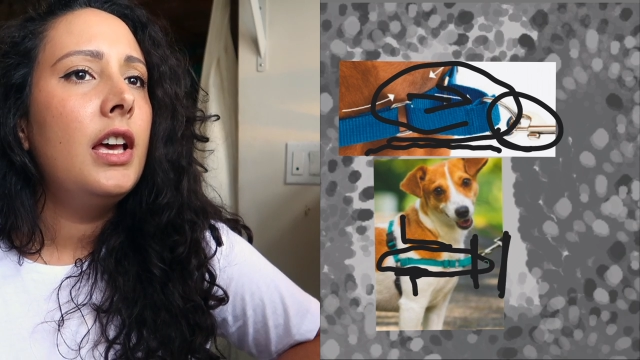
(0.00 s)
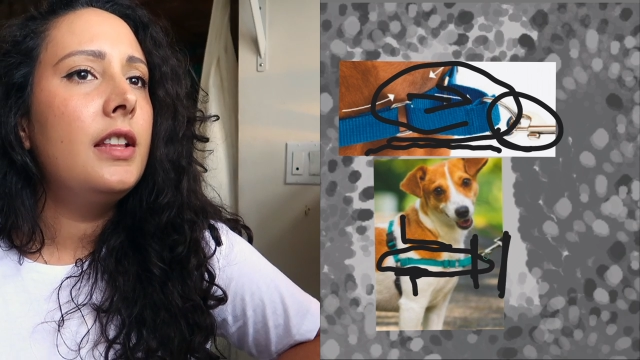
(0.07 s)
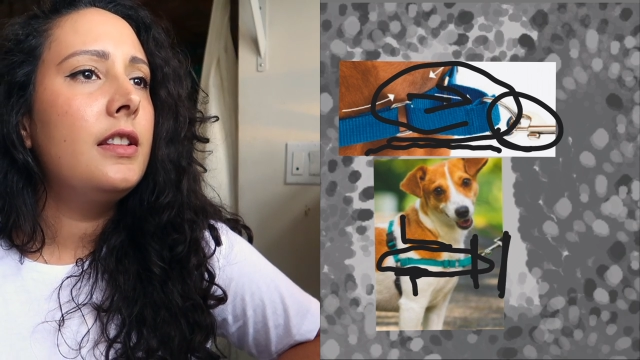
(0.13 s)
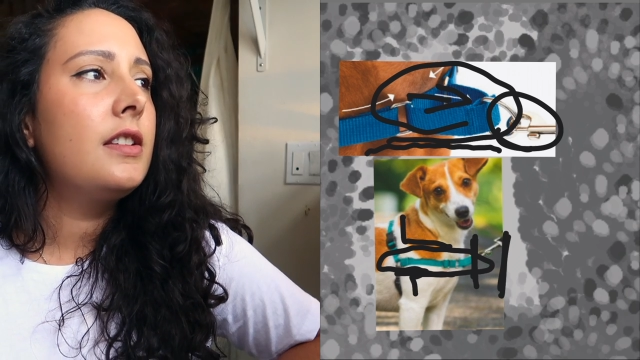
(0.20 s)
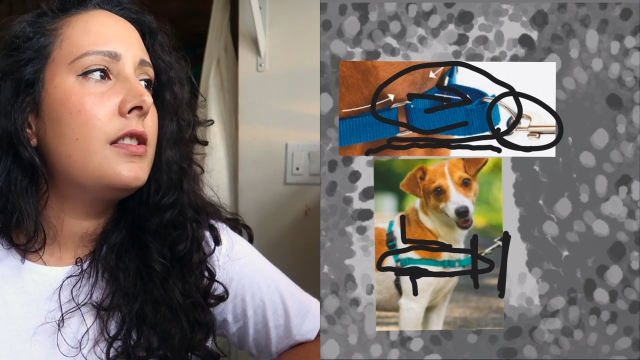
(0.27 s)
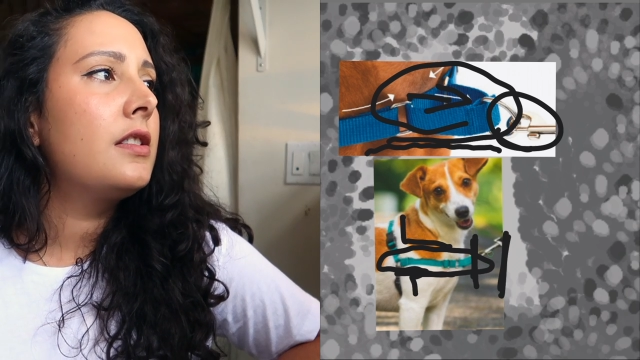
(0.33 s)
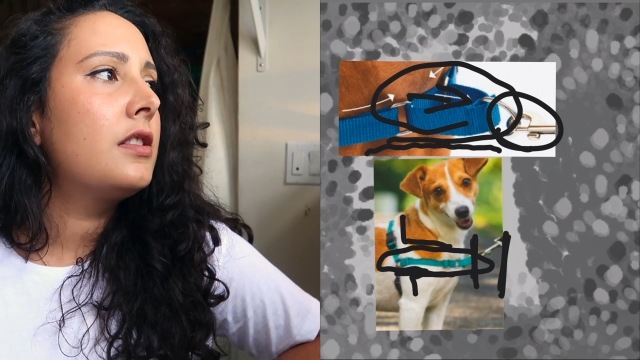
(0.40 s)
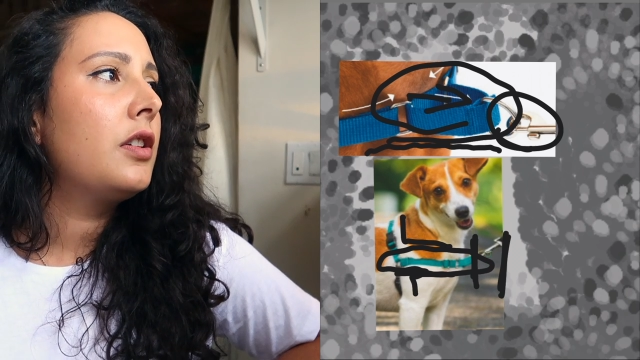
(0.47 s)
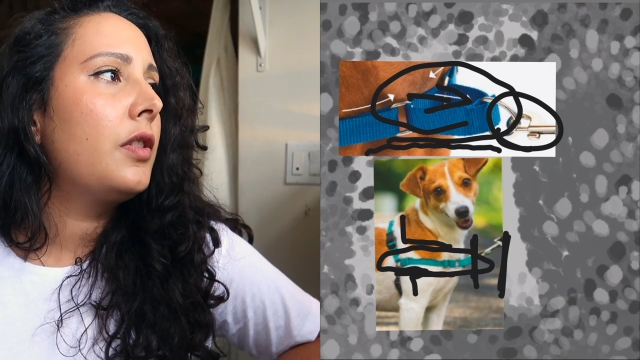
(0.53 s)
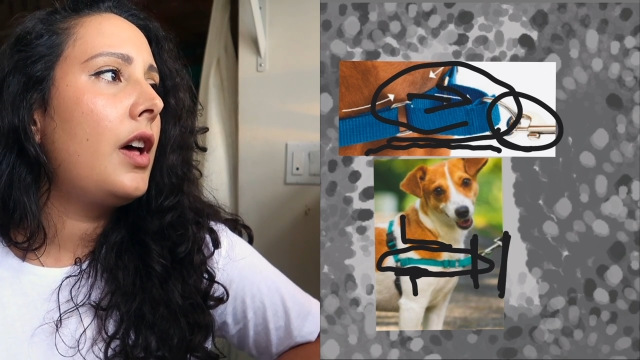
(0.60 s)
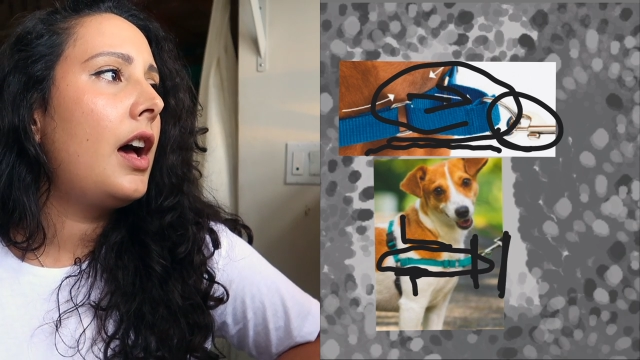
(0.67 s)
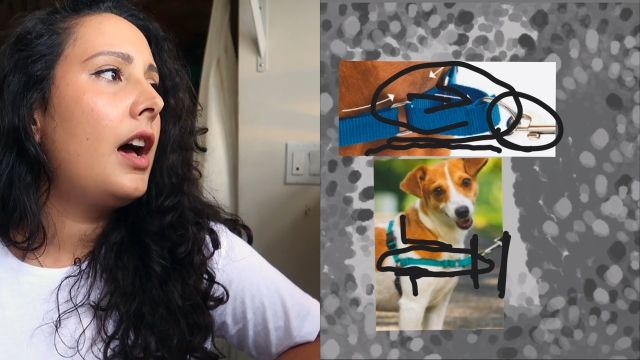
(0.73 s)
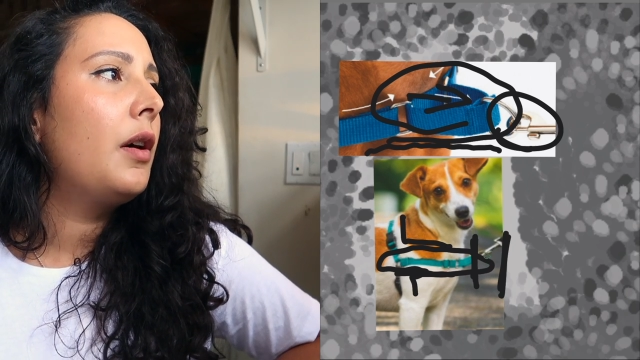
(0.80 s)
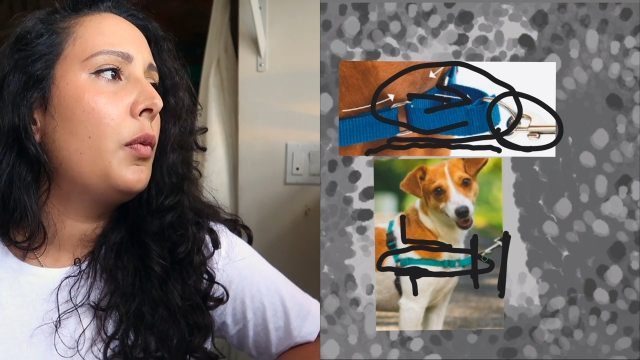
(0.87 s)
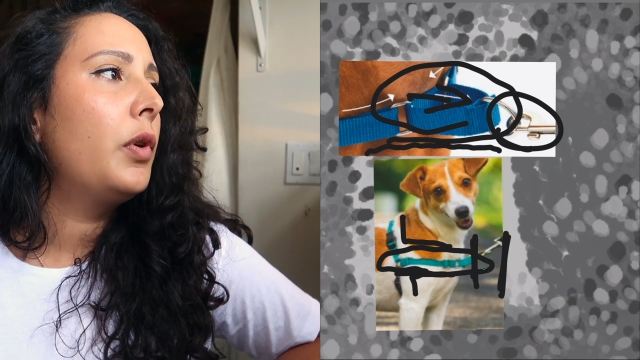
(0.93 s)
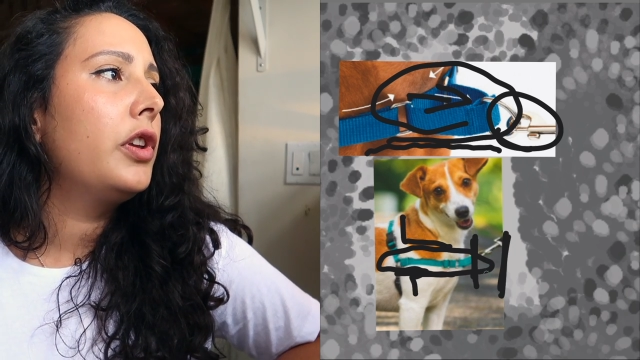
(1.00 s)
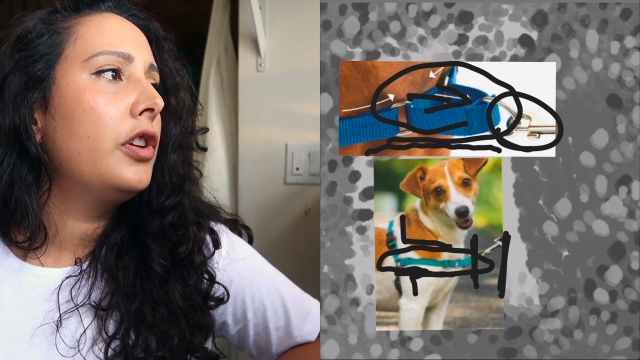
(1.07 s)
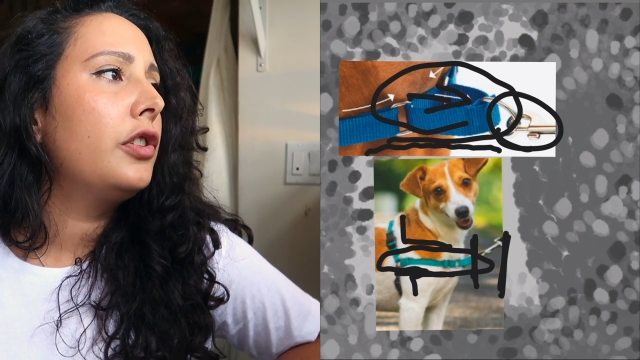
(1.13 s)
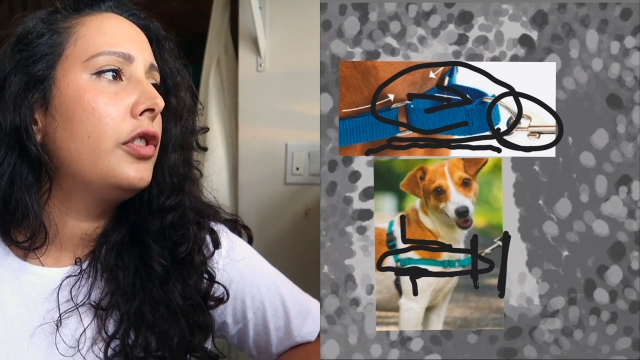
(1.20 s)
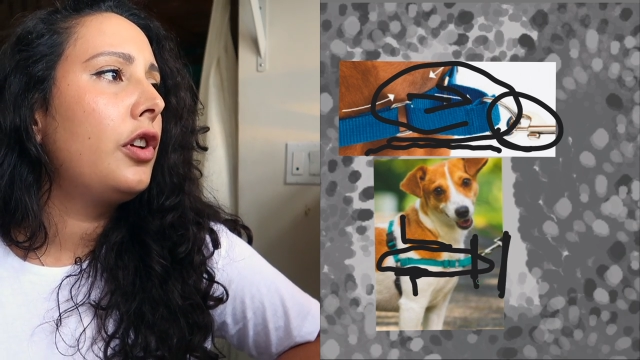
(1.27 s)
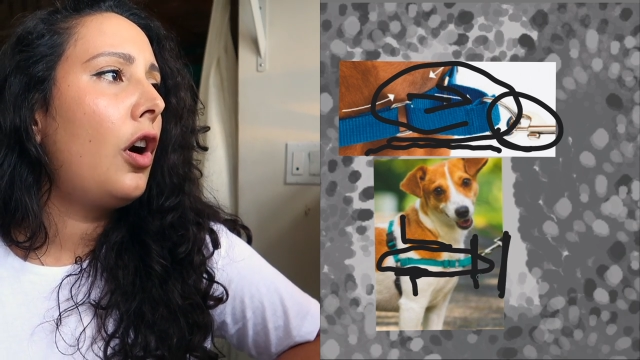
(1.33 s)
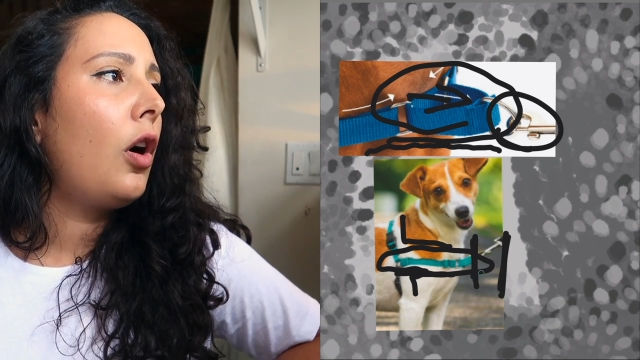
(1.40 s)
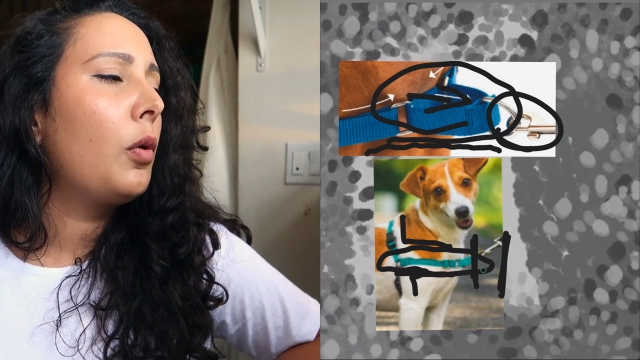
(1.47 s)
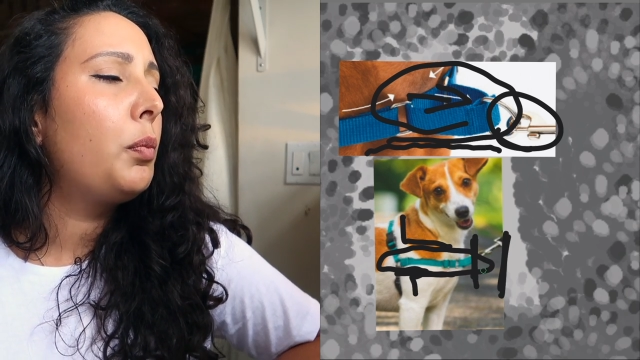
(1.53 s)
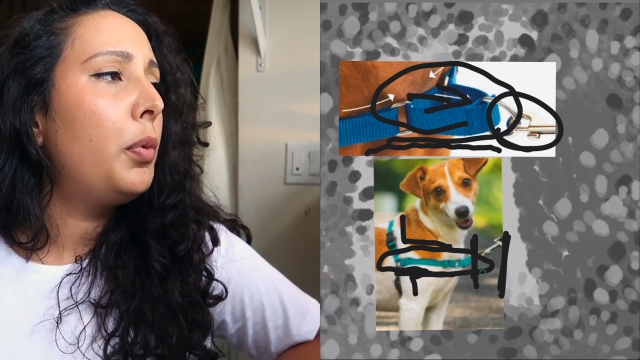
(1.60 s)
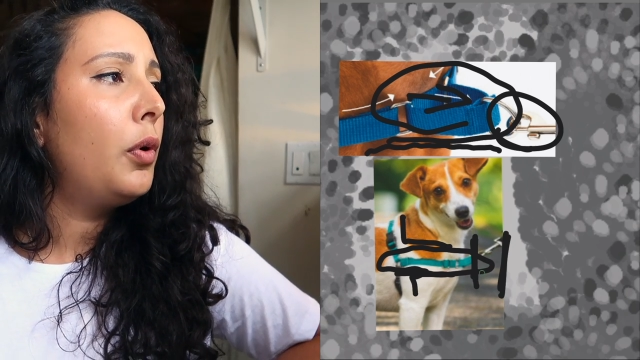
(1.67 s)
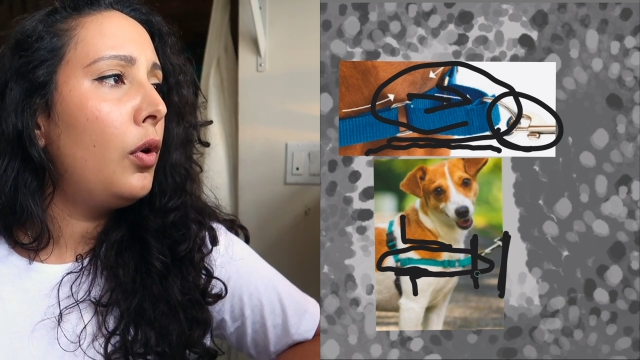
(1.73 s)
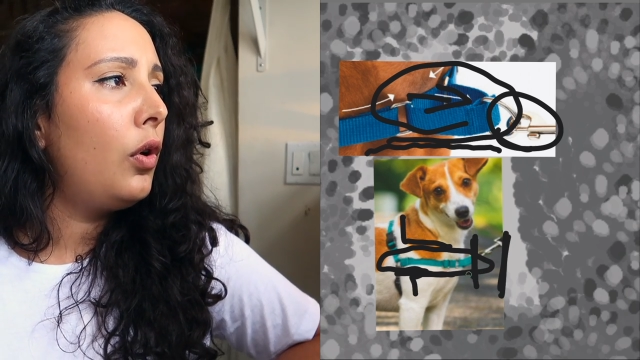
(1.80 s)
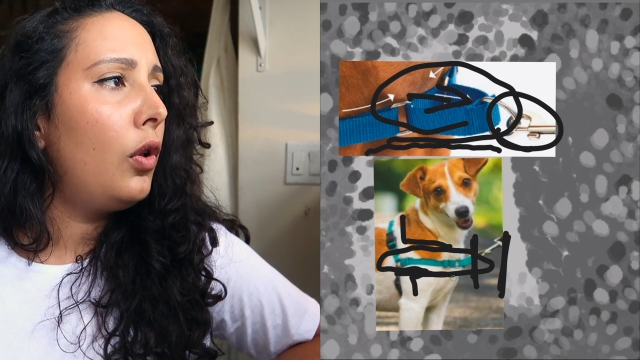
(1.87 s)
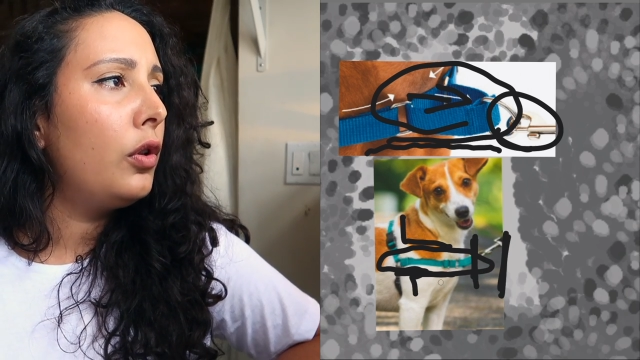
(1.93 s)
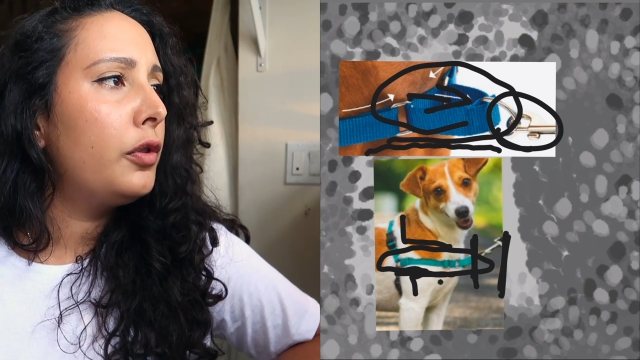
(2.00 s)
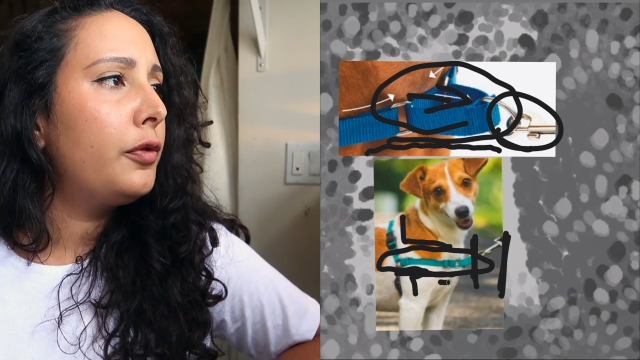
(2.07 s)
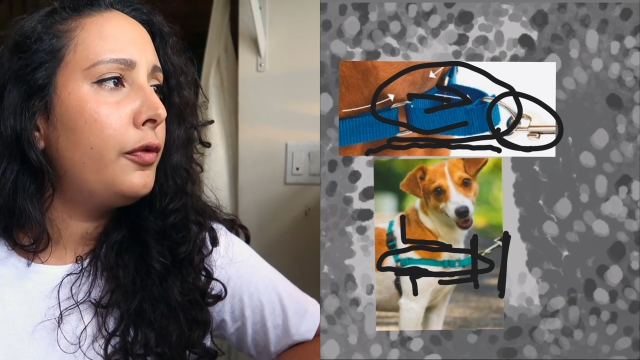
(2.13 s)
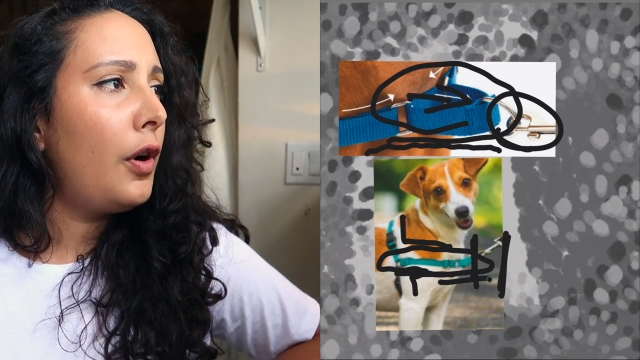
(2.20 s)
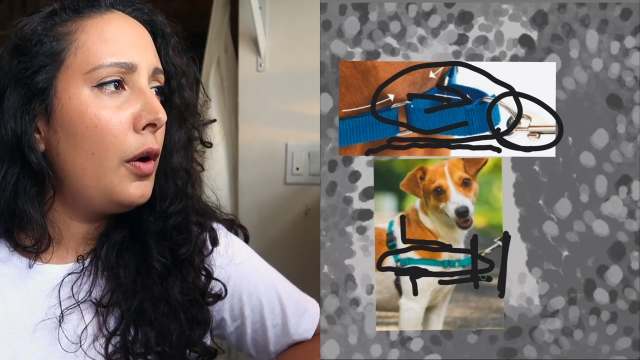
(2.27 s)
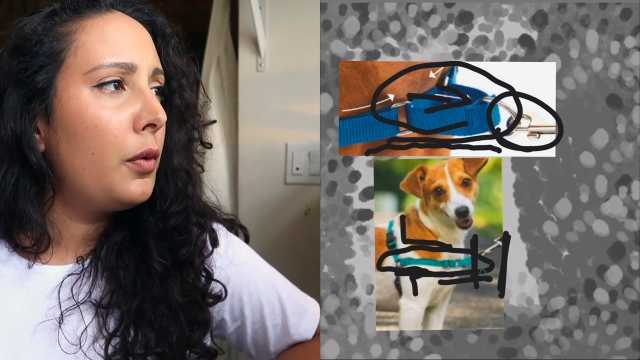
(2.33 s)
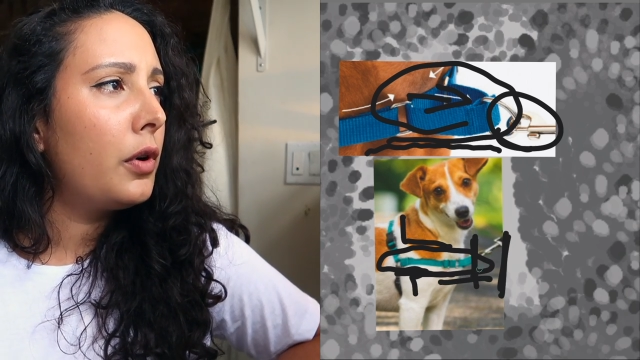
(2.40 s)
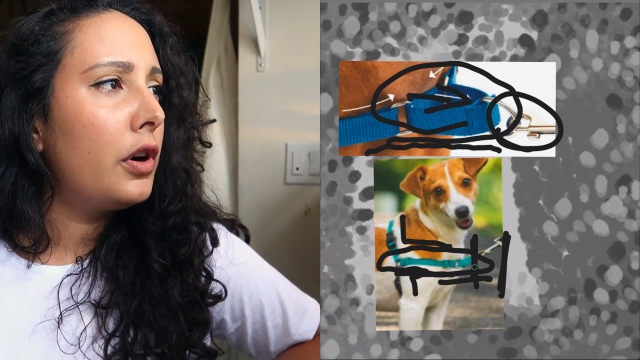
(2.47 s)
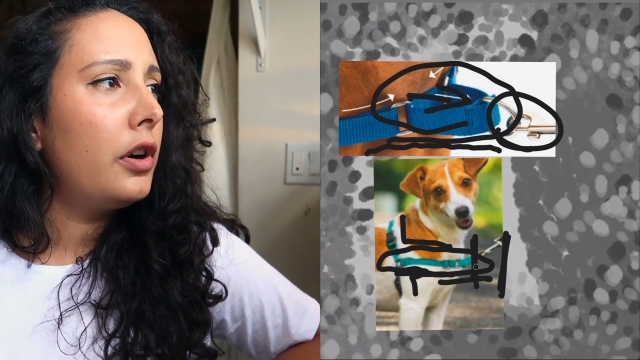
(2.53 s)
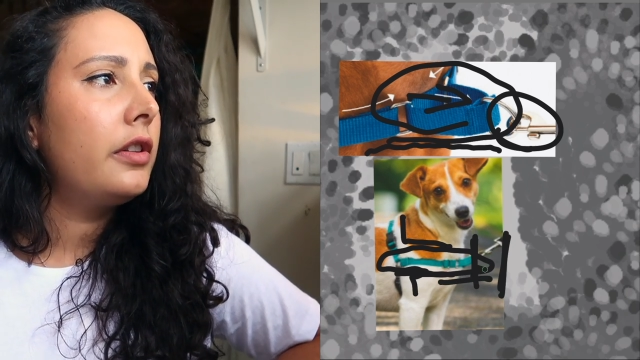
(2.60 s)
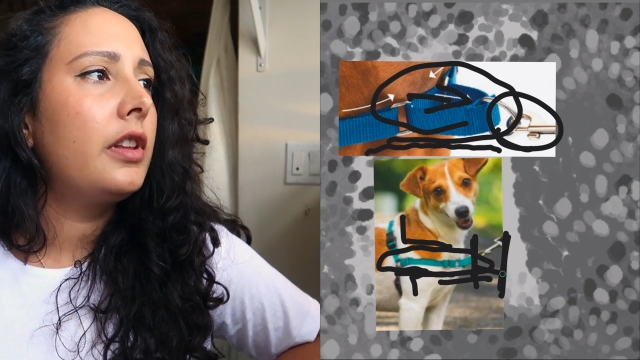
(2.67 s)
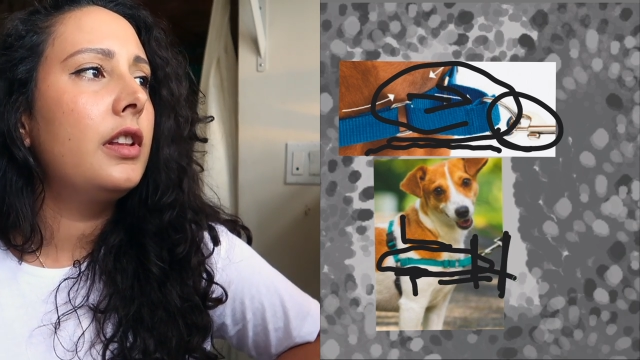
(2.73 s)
and this is so that when your dog pulls forward,